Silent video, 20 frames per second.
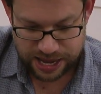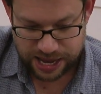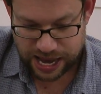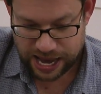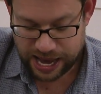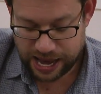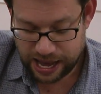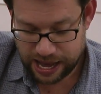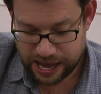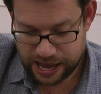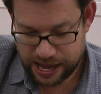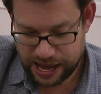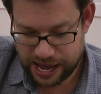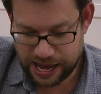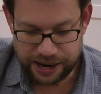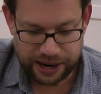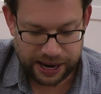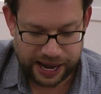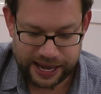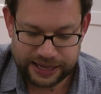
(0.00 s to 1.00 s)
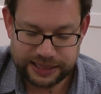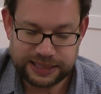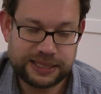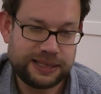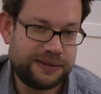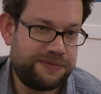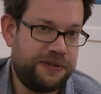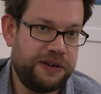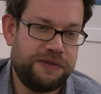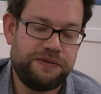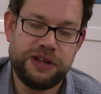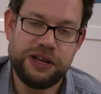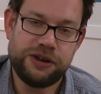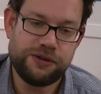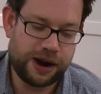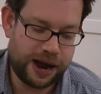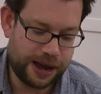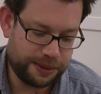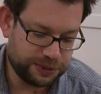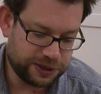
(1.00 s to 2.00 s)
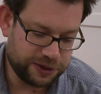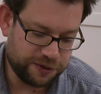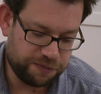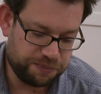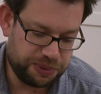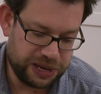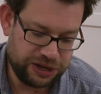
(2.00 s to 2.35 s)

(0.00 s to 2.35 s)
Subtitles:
And I had 50 grams of